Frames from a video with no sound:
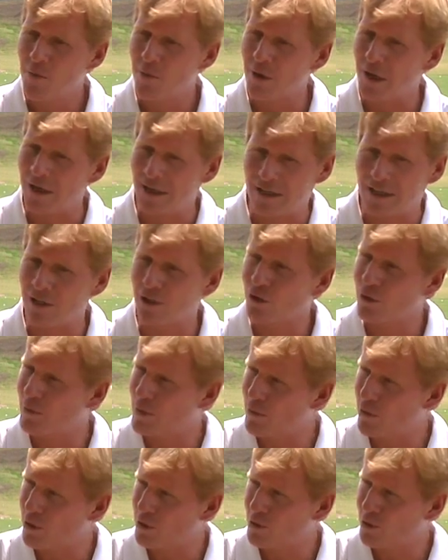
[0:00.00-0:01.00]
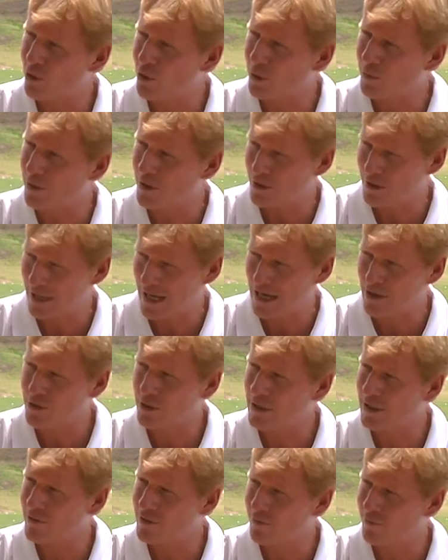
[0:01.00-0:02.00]
but need a little bit more torque because it
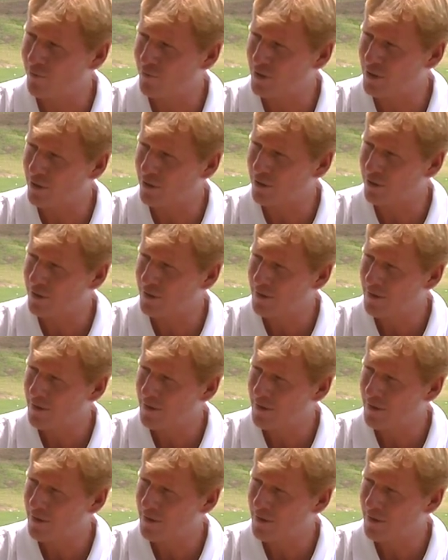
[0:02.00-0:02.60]
actually gives them feel.